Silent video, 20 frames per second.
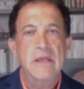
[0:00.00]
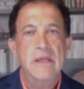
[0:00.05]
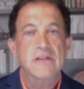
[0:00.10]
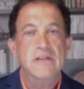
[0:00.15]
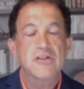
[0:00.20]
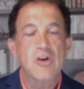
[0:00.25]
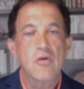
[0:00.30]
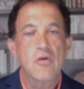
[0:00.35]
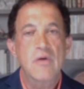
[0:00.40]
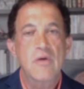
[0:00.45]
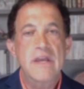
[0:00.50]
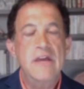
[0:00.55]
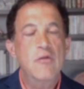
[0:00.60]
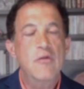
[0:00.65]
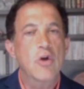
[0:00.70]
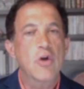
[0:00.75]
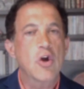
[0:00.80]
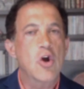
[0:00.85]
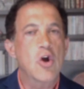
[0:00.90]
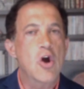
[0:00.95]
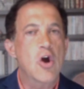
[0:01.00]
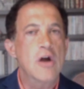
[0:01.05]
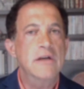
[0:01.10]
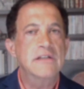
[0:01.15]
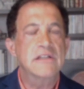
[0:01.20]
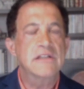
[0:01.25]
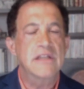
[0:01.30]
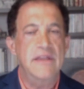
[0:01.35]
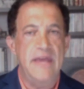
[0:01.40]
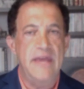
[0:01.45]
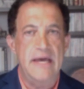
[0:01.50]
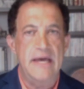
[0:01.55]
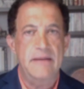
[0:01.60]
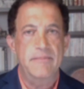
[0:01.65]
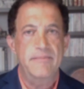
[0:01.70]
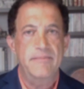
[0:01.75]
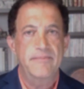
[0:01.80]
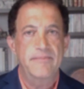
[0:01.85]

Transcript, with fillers: So, in regards to that,